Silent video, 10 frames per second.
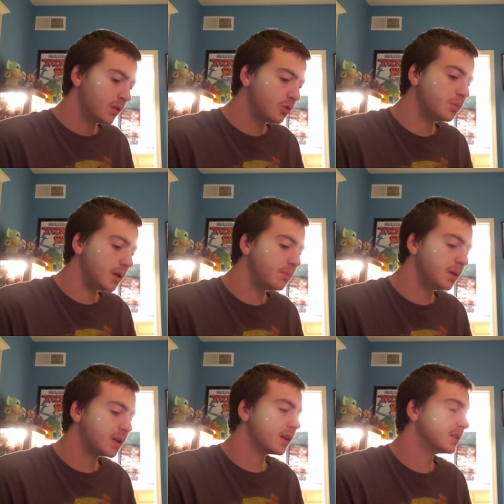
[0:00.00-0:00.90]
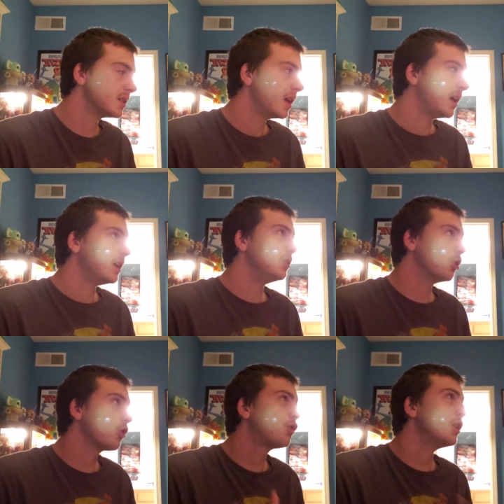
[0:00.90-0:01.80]
to me because
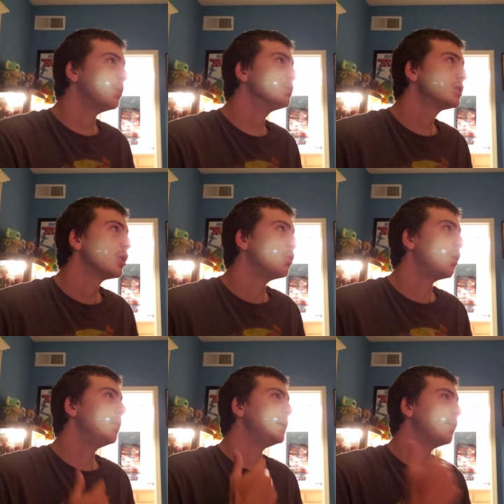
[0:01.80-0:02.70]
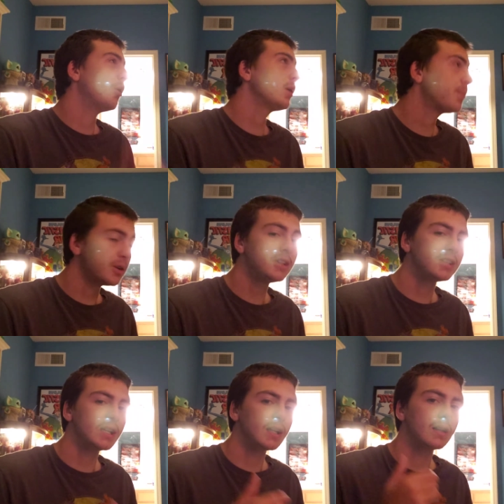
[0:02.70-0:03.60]
your films will be more
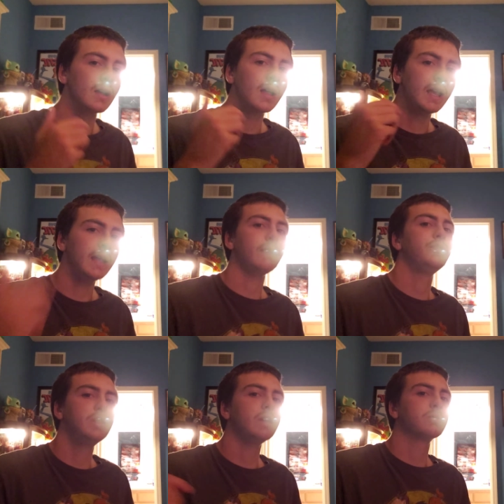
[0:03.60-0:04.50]
appreciated if they